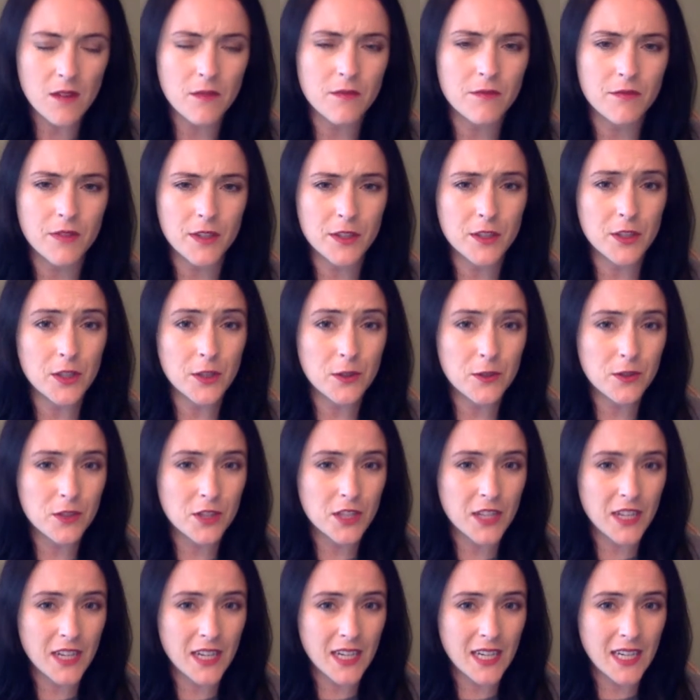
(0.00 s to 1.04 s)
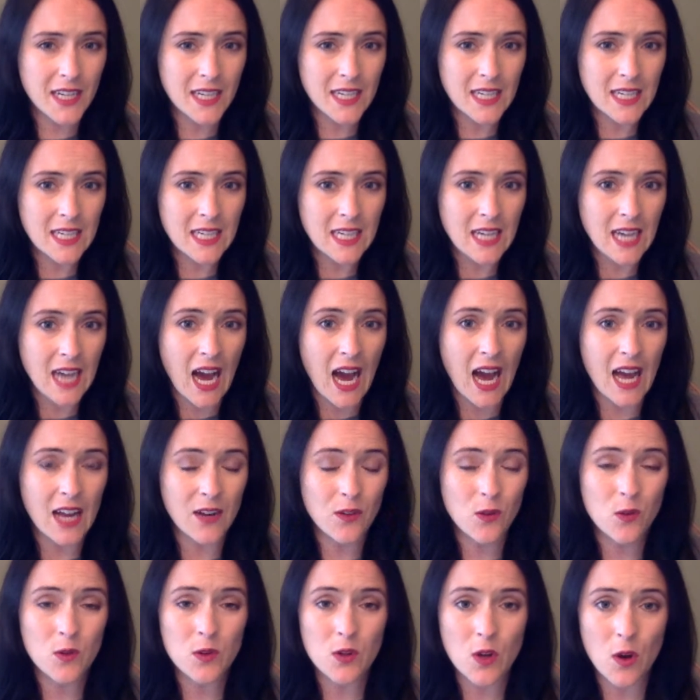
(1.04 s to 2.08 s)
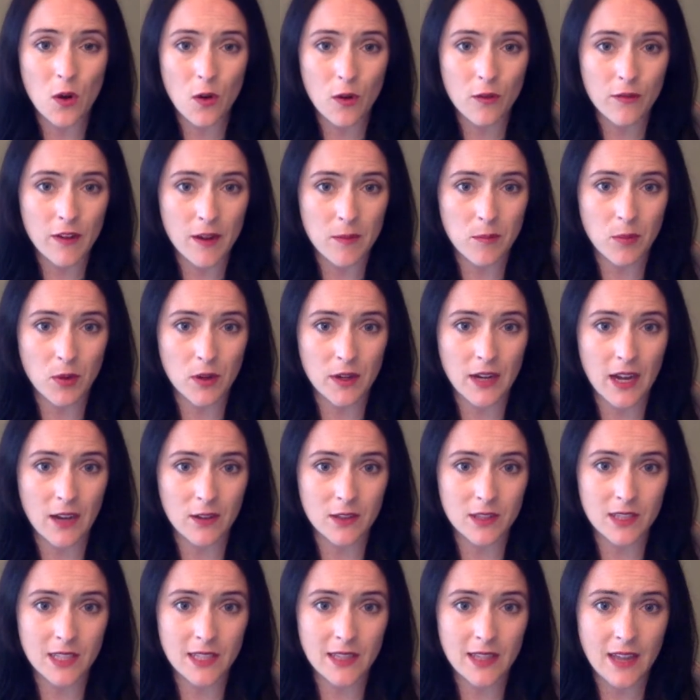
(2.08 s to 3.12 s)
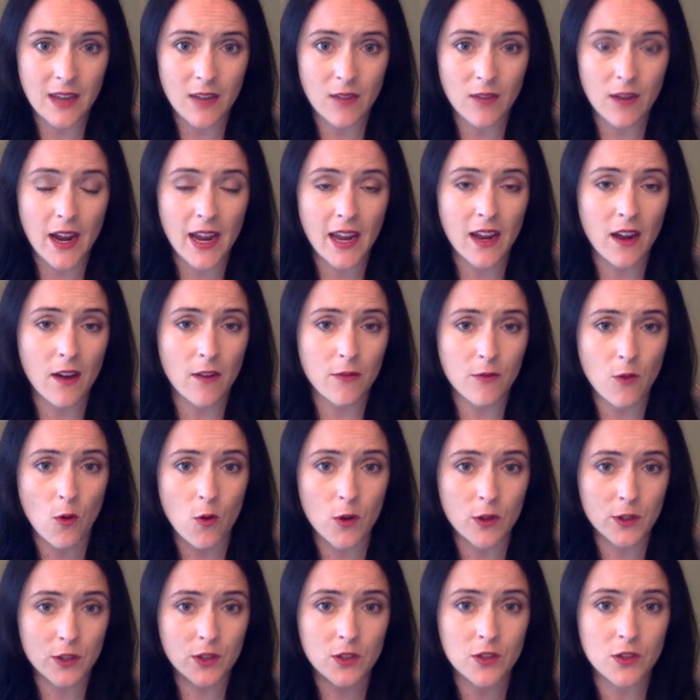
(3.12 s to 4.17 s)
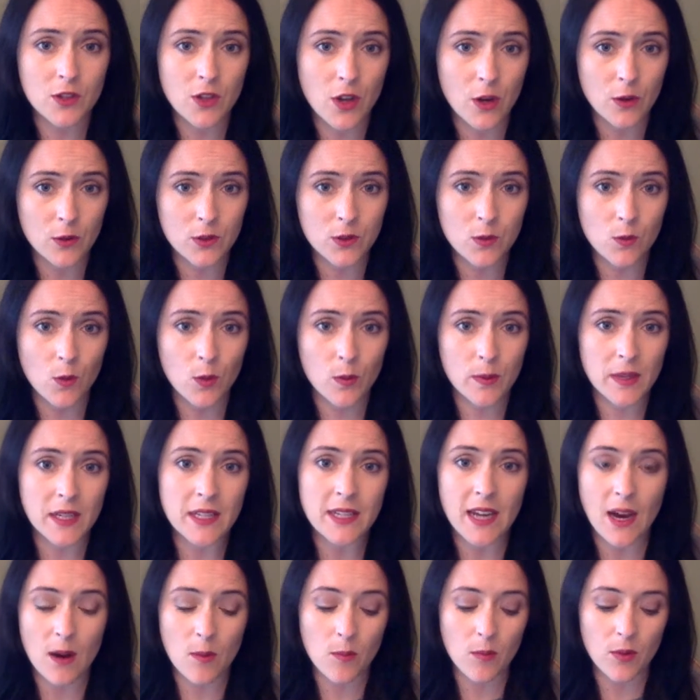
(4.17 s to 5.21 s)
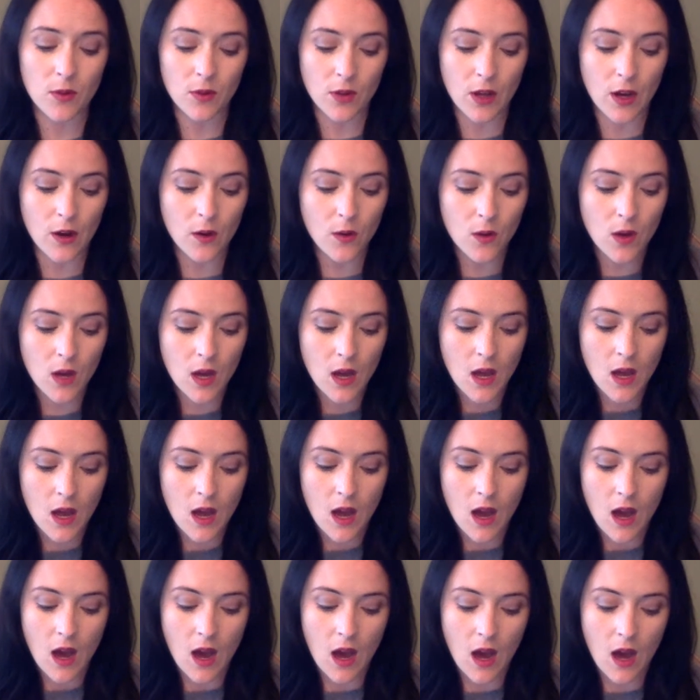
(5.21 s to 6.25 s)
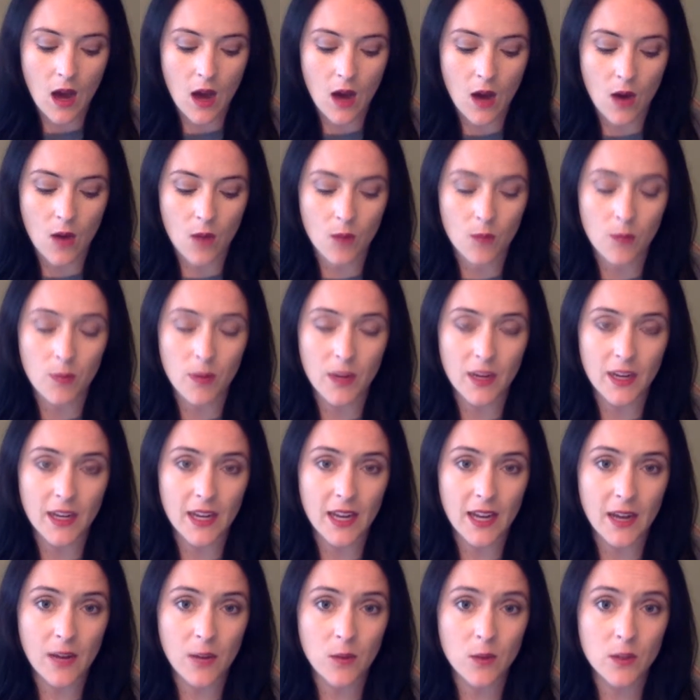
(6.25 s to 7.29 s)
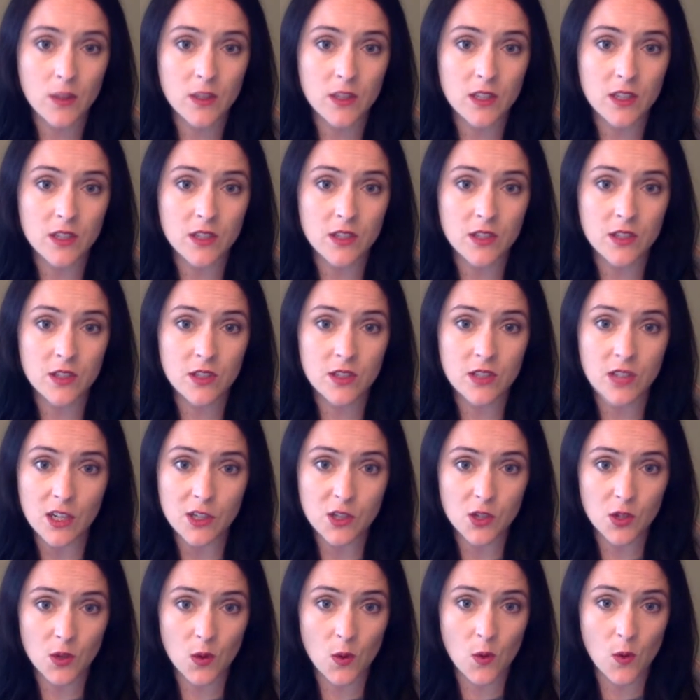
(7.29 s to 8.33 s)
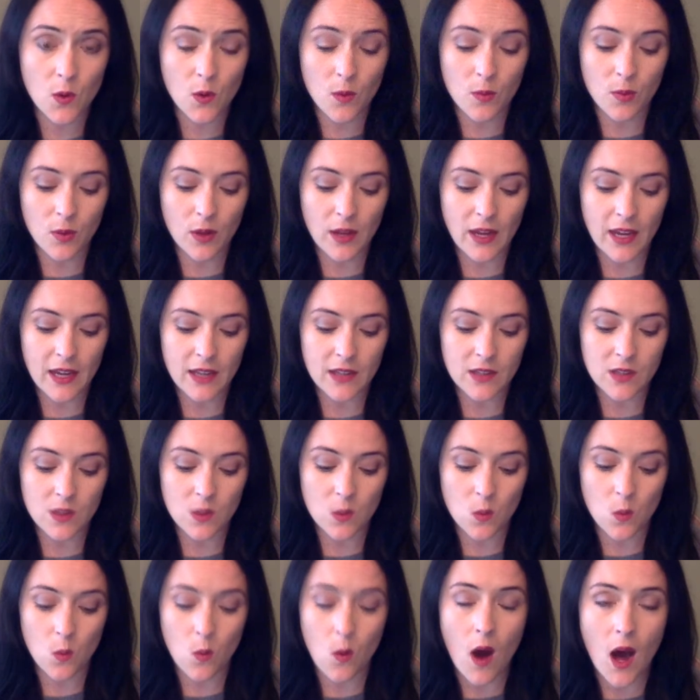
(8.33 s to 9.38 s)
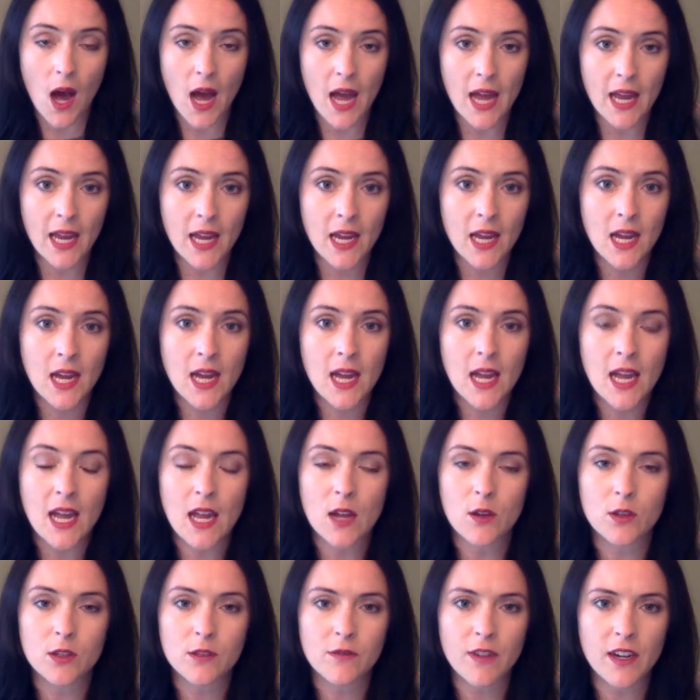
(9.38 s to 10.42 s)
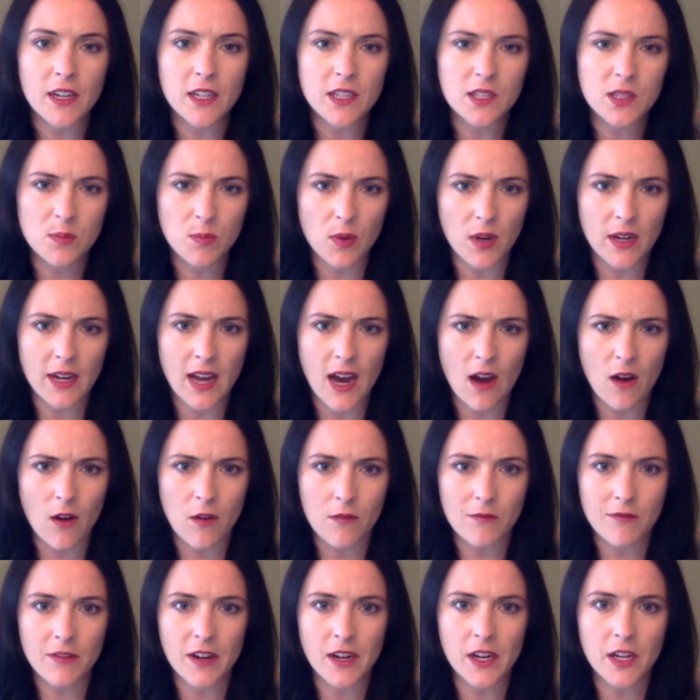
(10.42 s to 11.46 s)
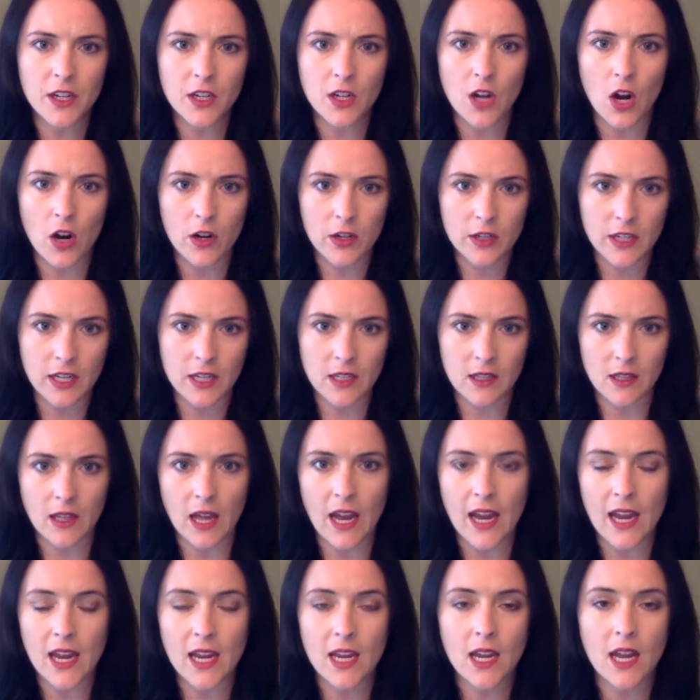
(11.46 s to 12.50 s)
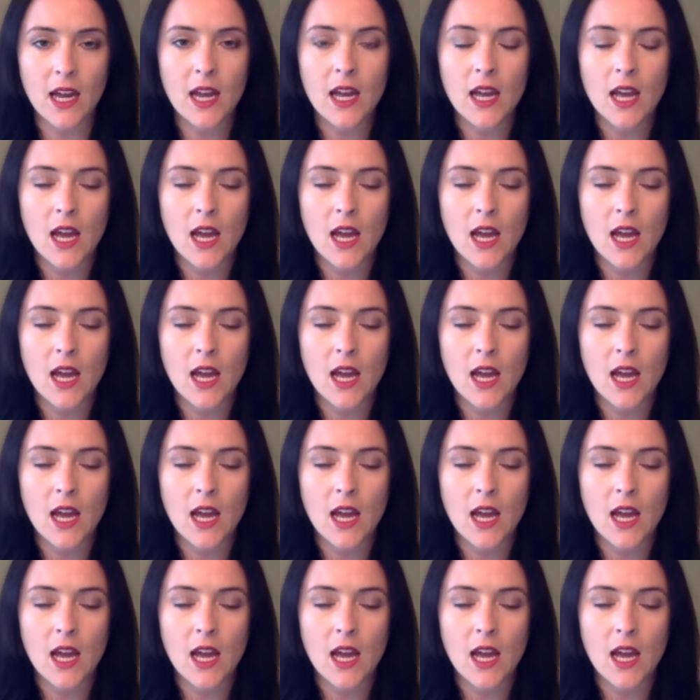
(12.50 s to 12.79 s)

Vitucci. I don't know if I'm pronouncing that right. Of course, notes will be down below. But it was such a cool place. Why? It was very spread out and very garden-like.